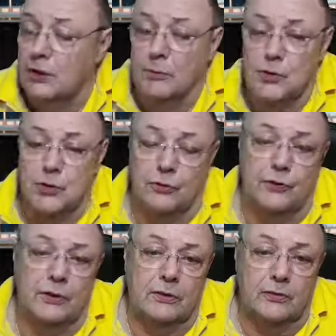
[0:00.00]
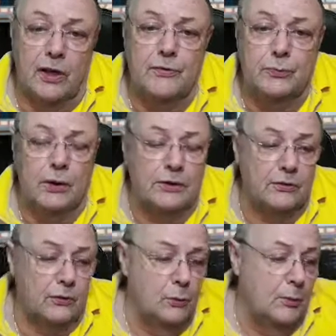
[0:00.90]
commercials for Safeway, the
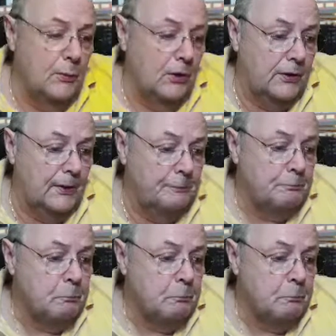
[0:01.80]
supermarket.